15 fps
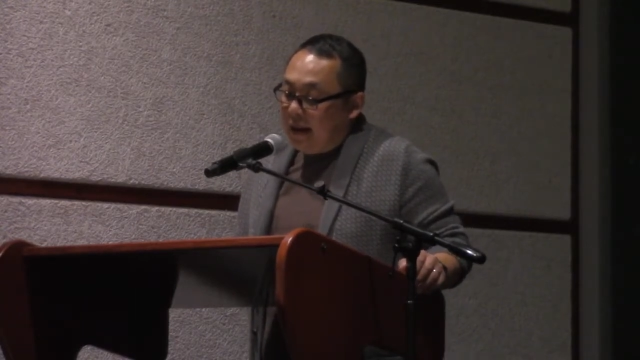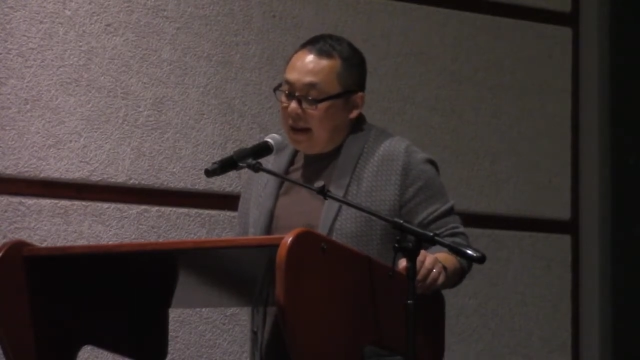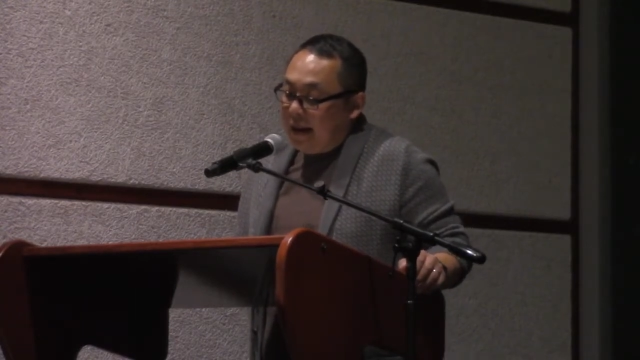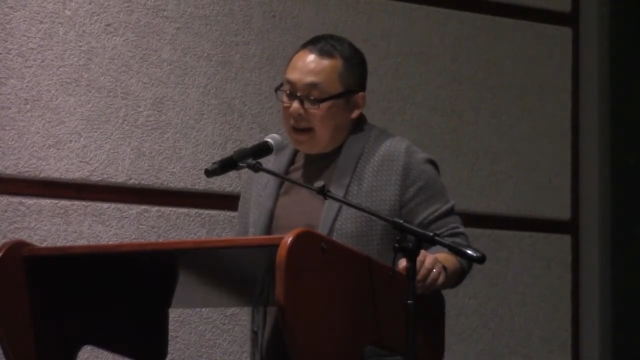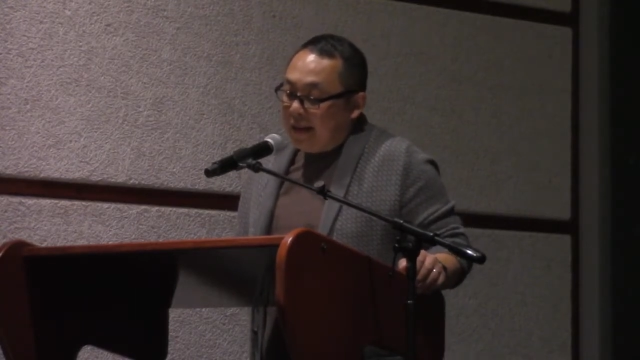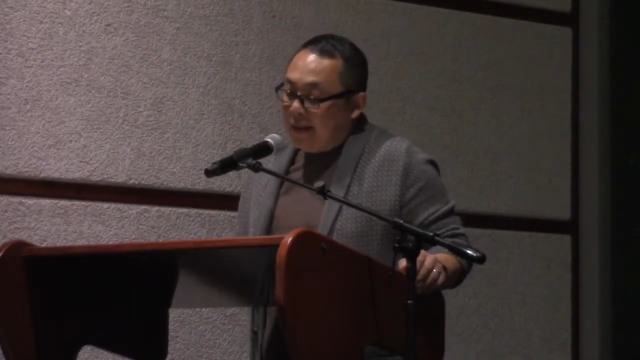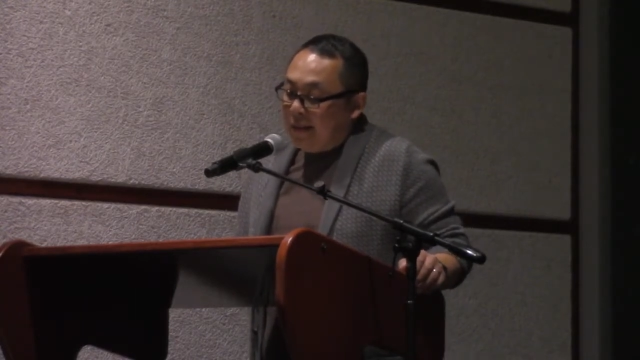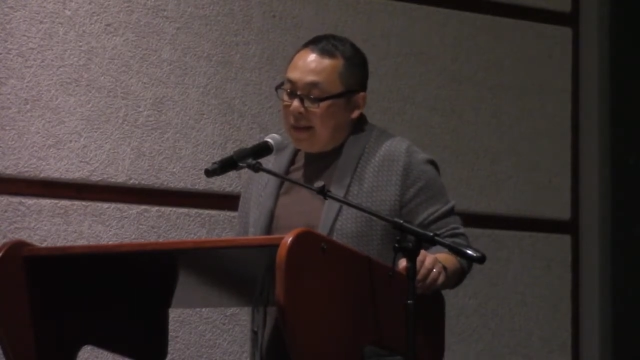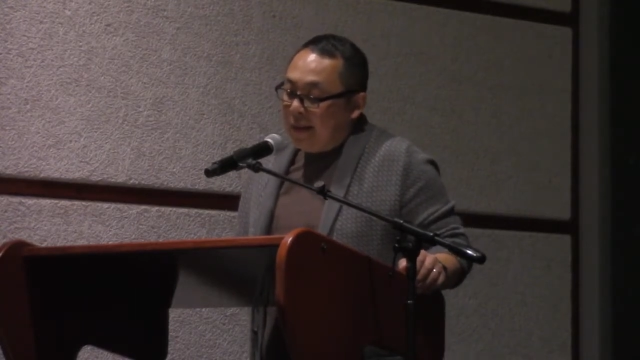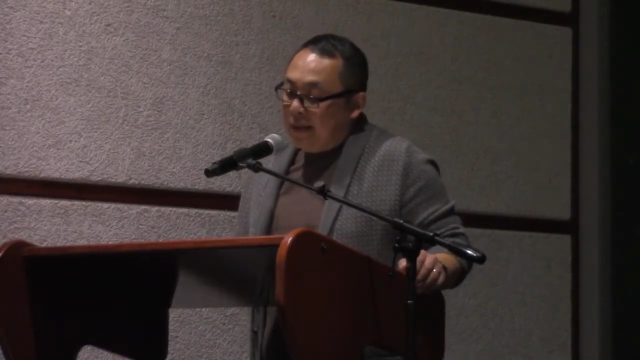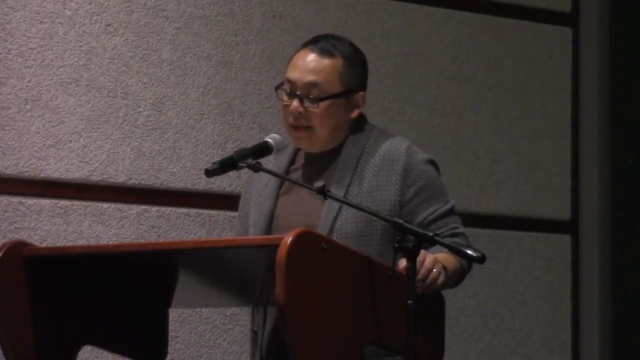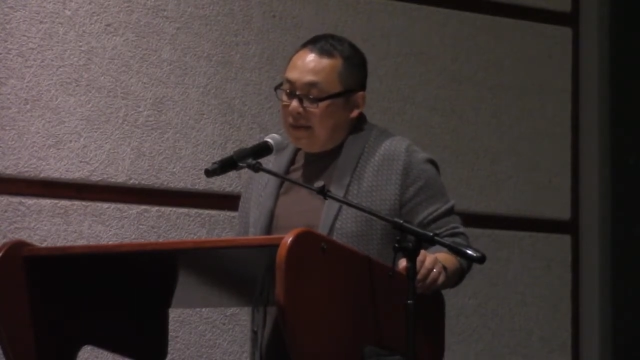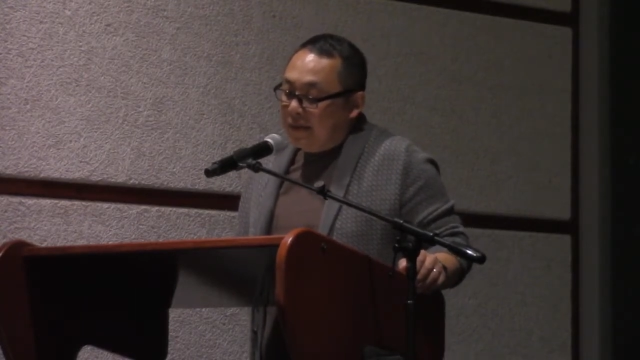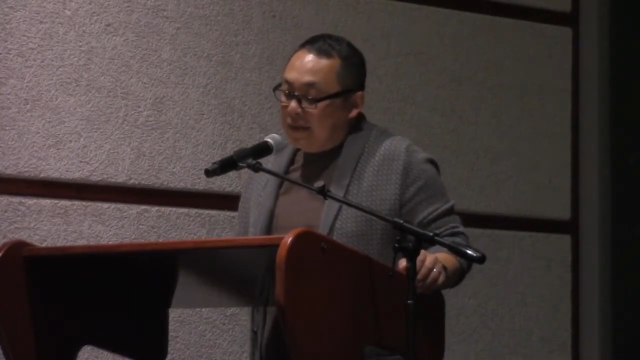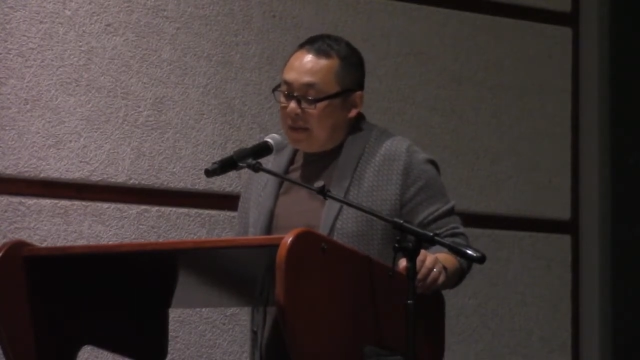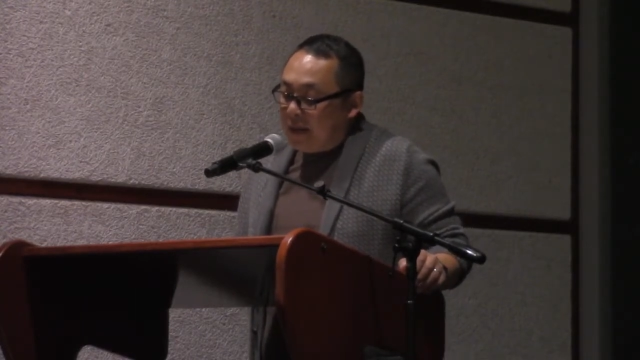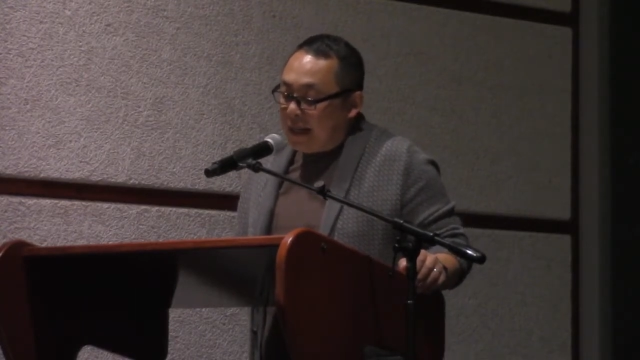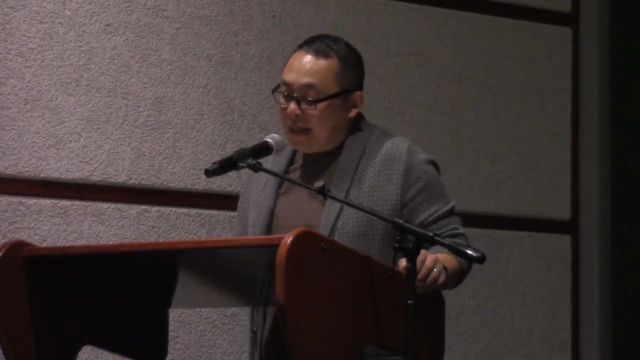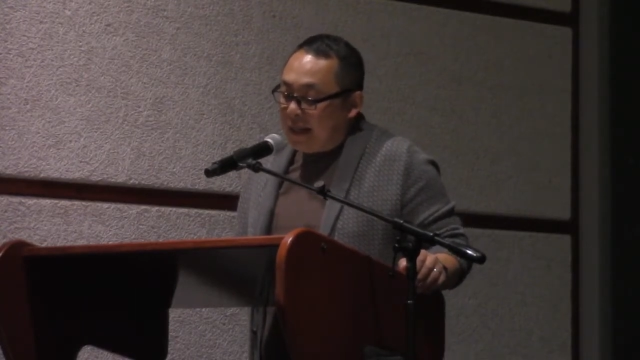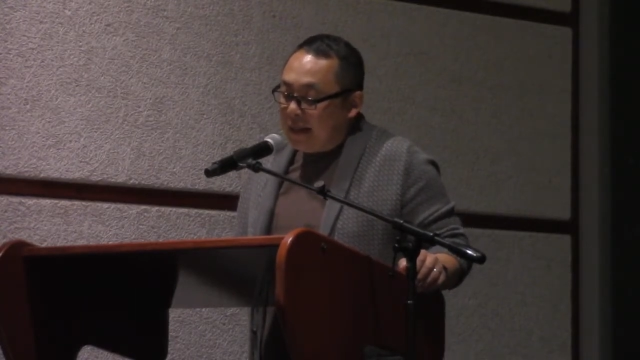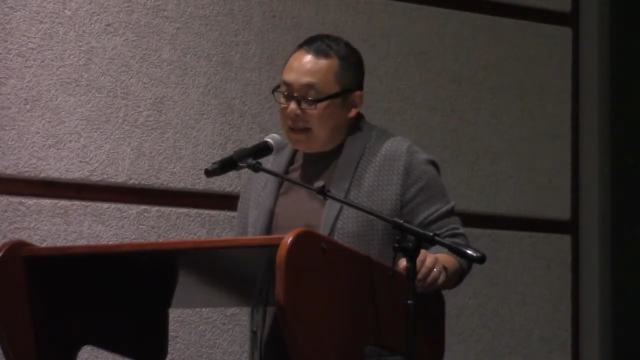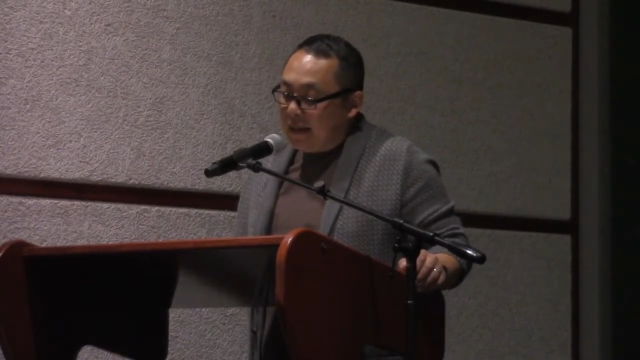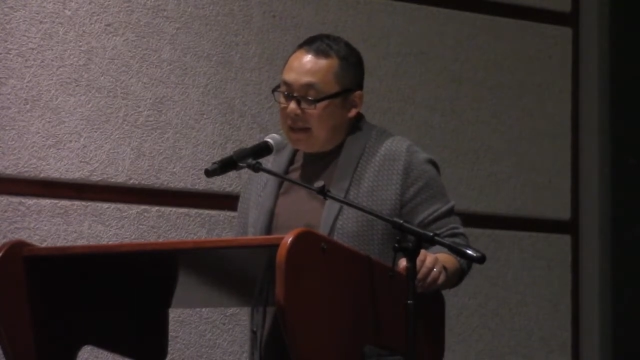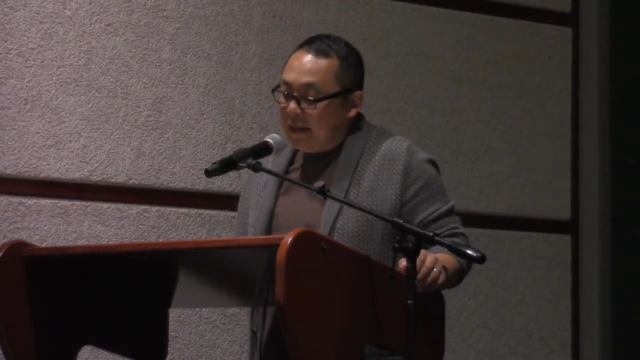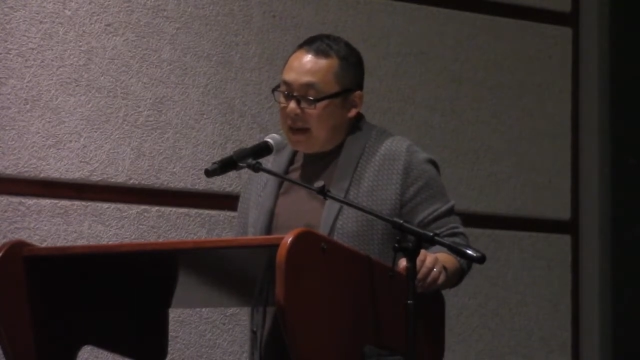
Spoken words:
and the rows of trees,